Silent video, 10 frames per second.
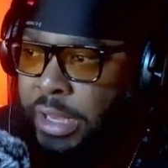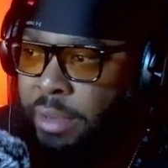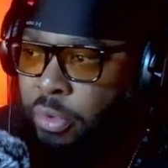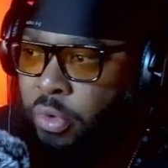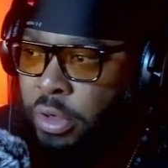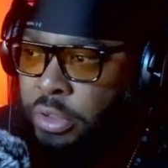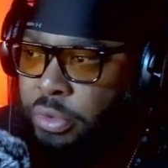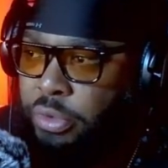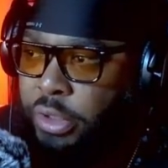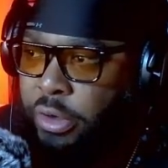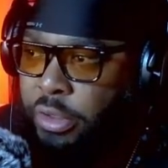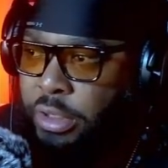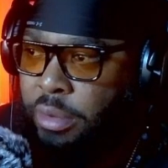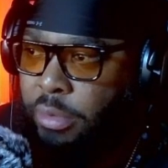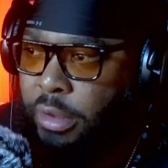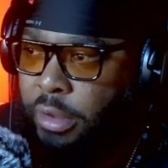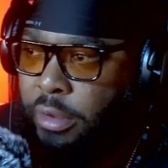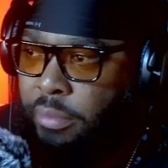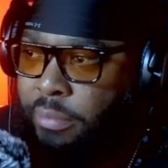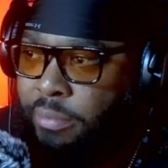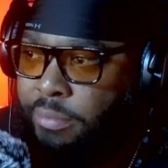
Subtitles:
I am going to turn them